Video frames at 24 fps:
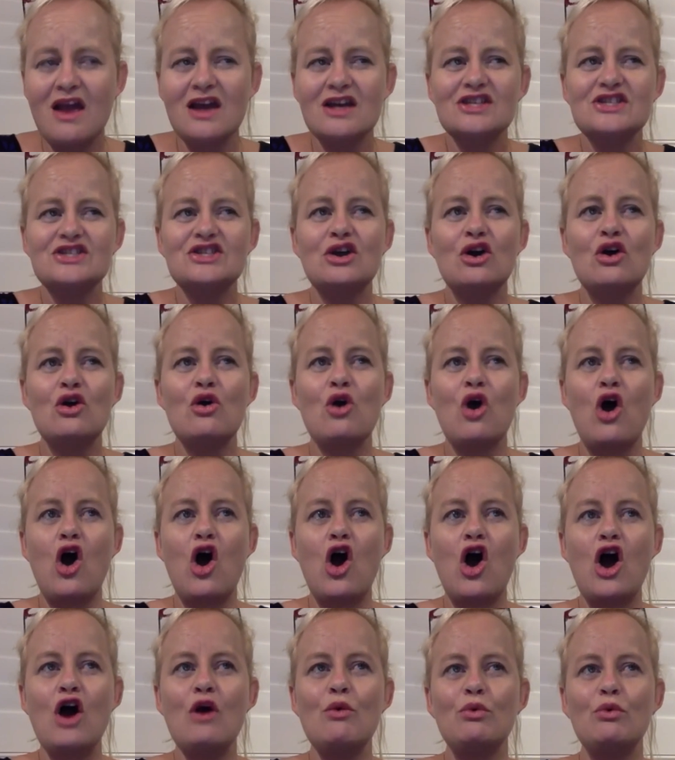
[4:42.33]
So
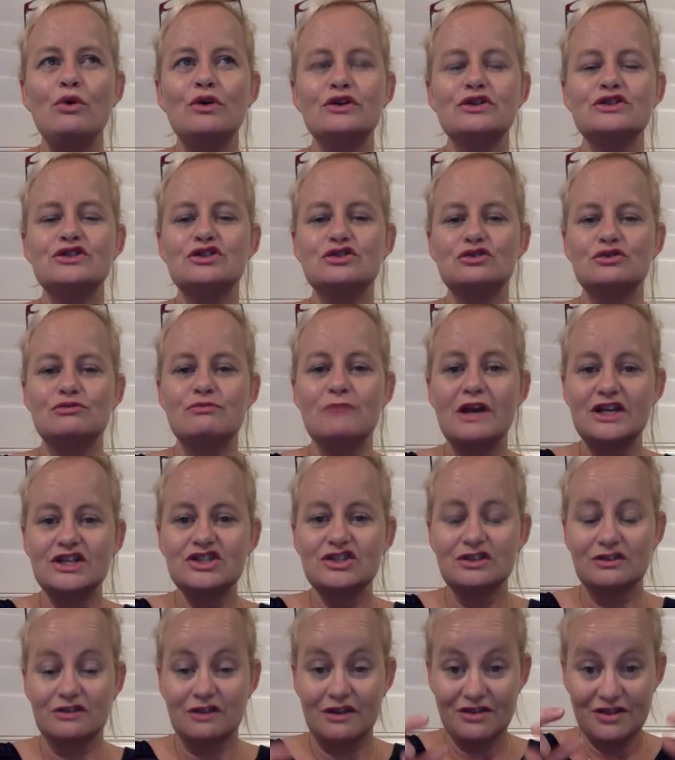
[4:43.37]
I wanted to
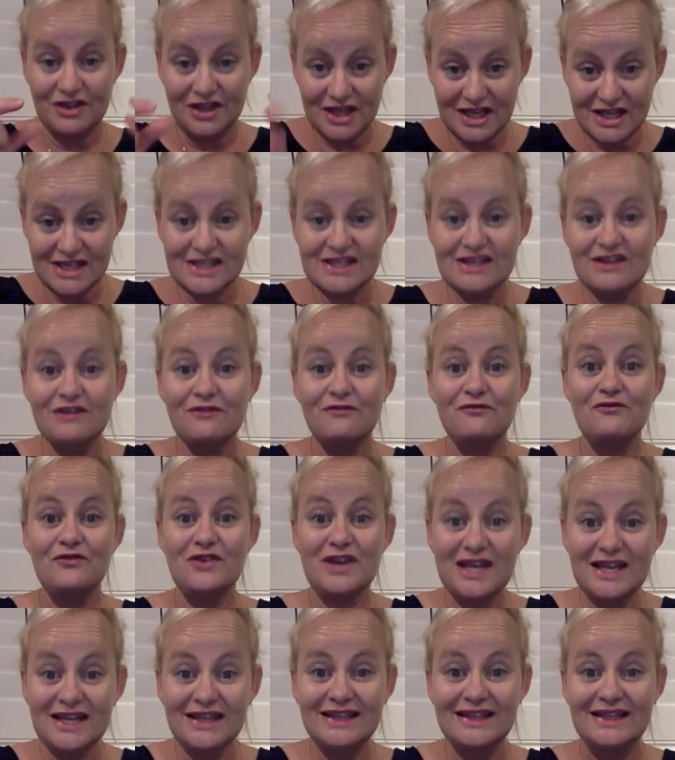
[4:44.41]
mention that these are the
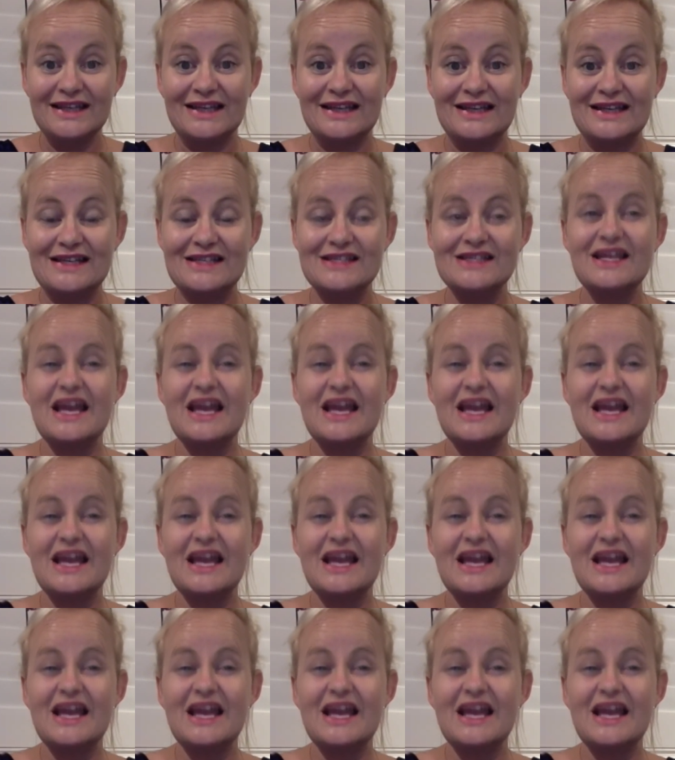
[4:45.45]
feelings,